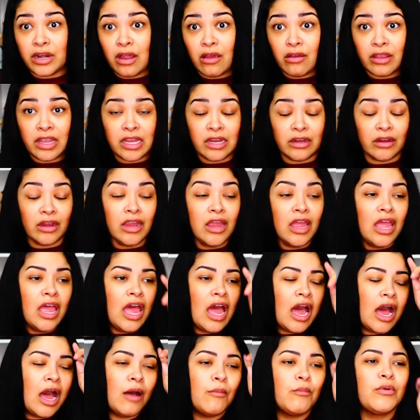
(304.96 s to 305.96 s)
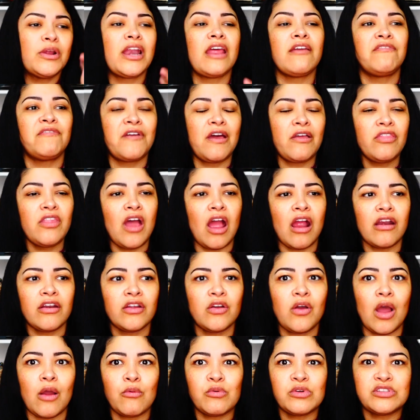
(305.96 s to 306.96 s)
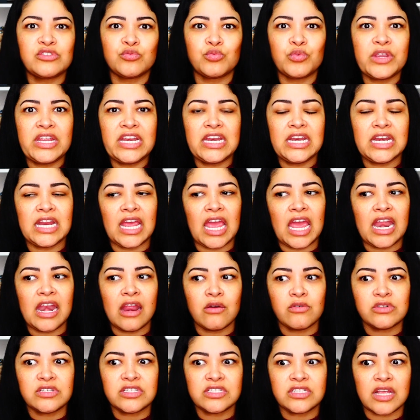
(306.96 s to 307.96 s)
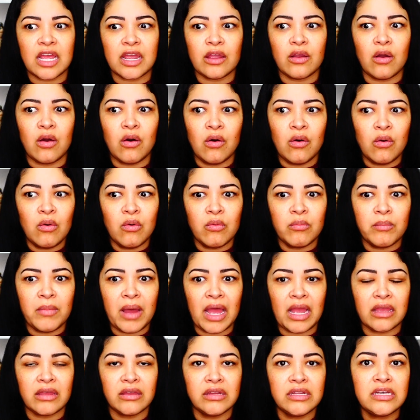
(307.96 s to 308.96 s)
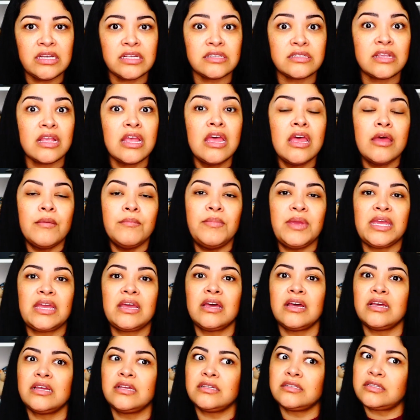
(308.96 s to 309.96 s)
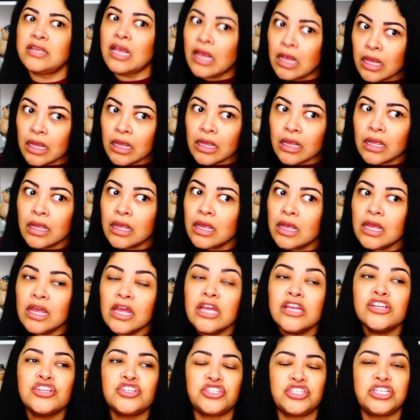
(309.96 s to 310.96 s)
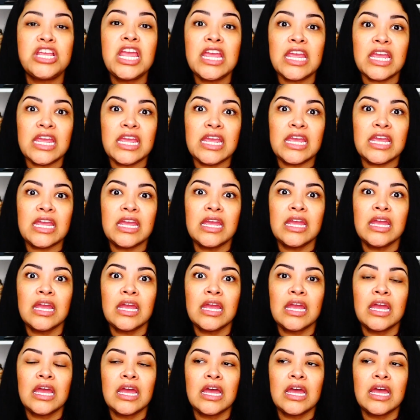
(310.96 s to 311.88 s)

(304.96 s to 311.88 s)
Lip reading: along here. When I found the article, I was reading it and I was just like, oh my goodness, because she